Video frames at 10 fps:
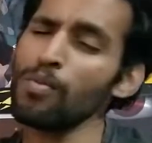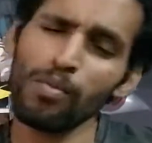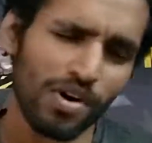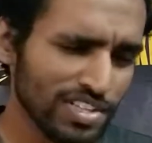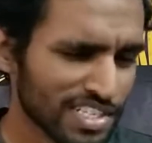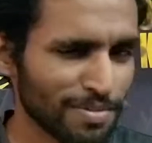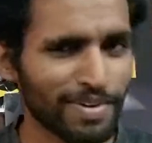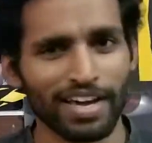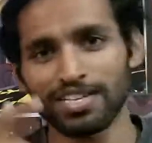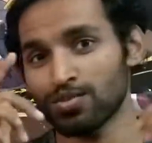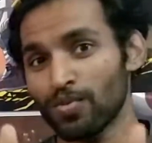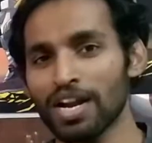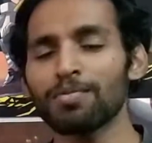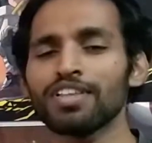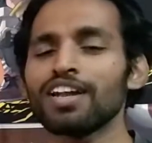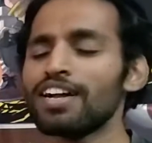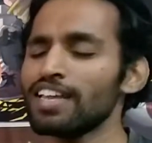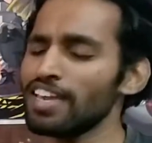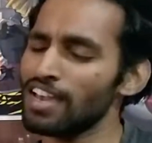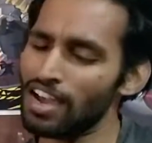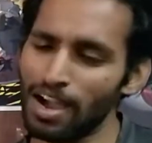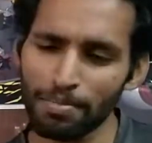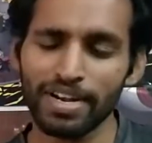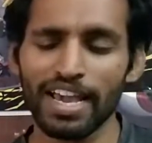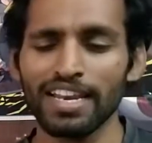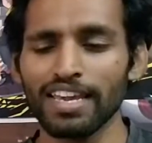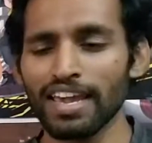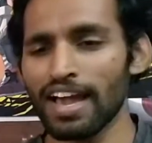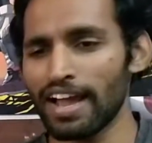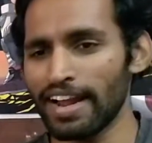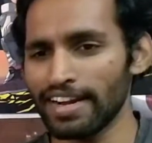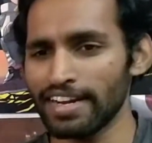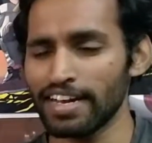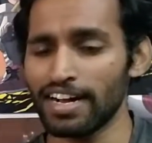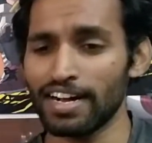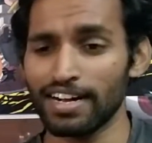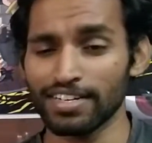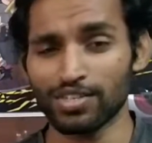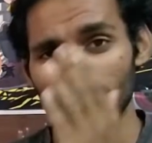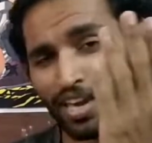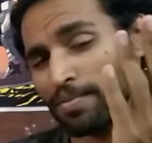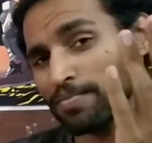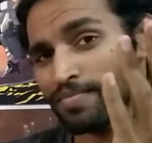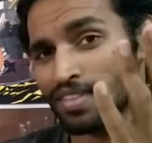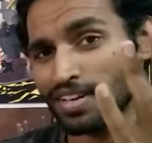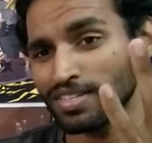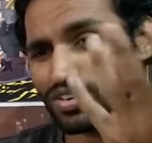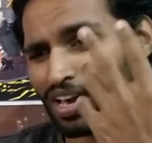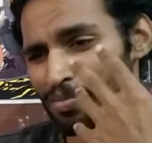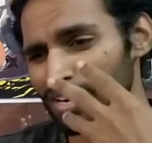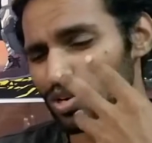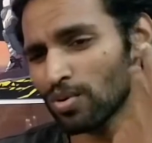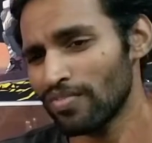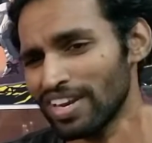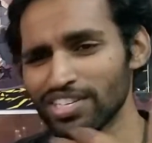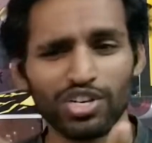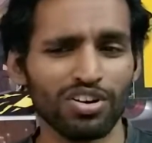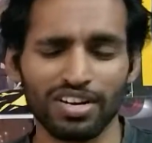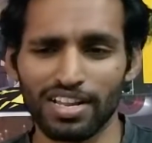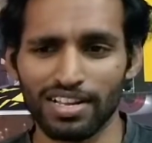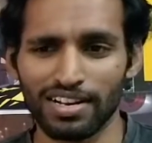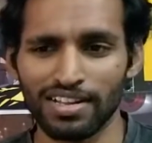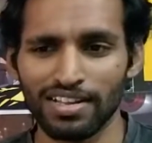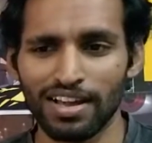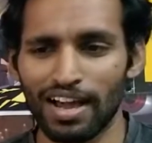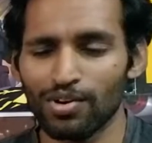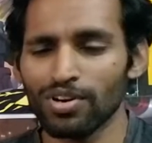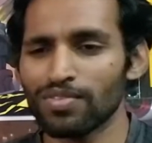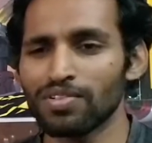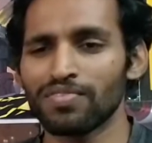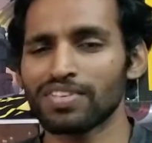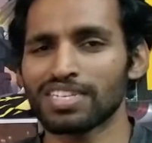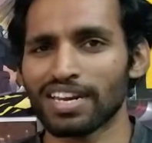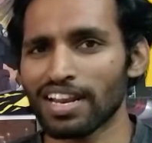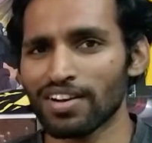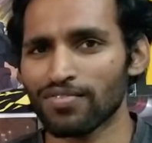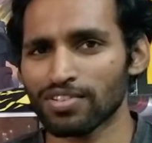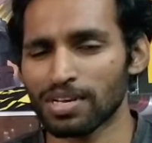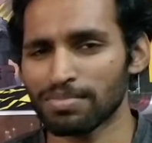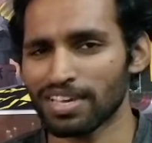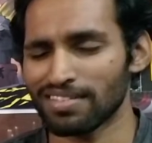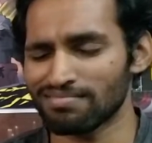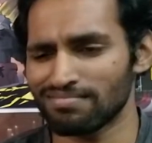What's up, guys? Welcome to the Natty. I'm Danny, and today I'm gonna do a very short trailer. I don't even know if it's a trailer for something.